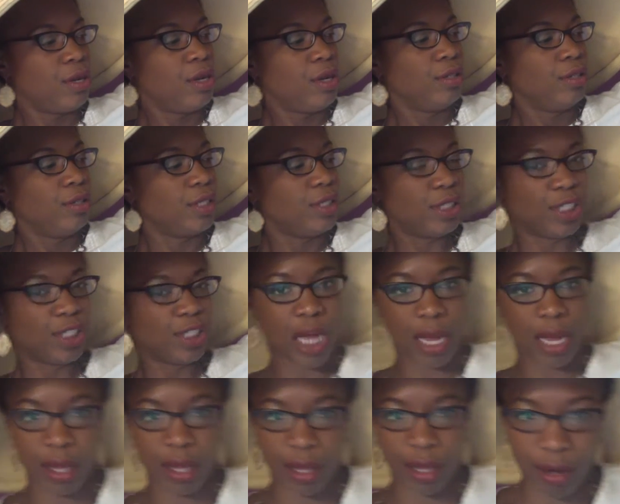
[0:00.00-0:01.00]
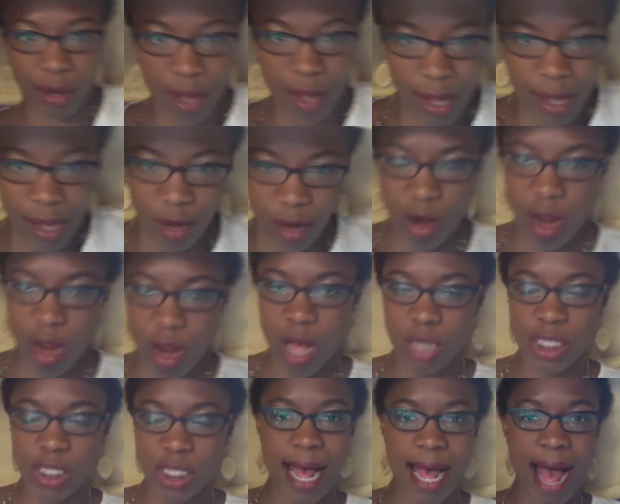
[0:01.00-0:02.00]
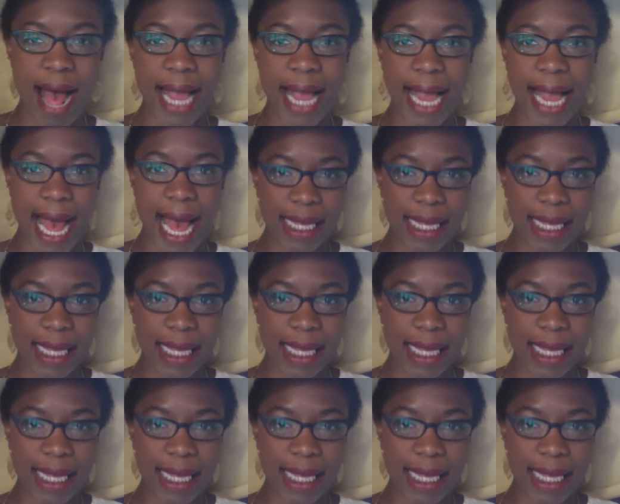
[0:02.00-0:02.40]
just checking. Girl, child, I got